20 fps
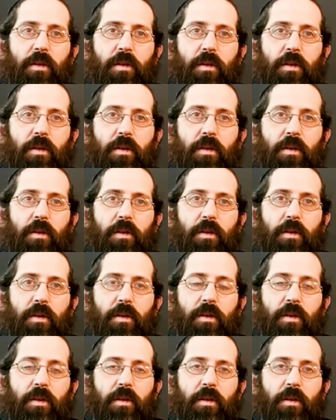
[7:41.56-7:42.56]

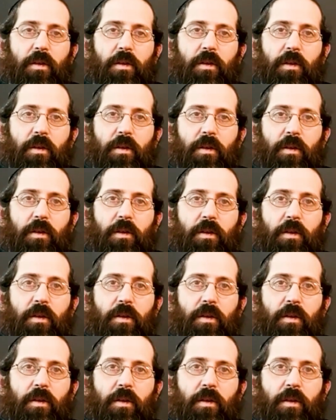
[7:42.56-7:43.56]

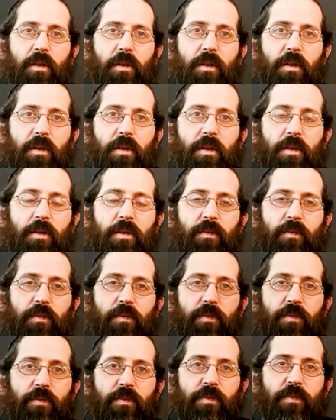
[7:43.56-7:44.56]

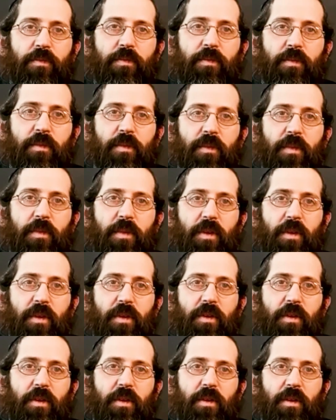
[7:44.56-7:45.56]

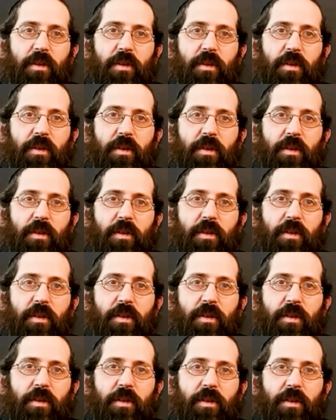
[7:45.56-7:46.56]

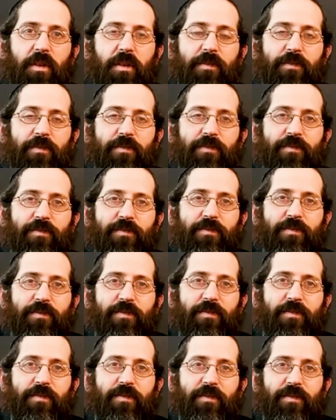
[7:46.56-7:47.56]

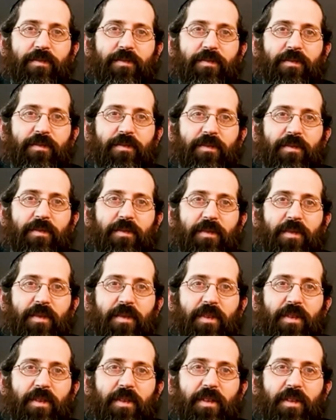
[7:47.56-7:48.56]

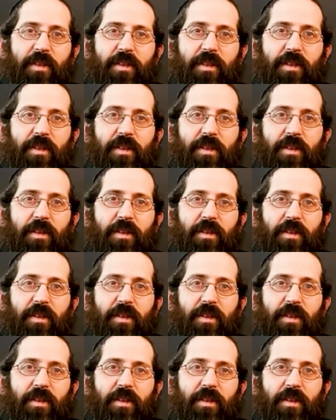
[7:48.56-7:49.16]
This person isn't speaking.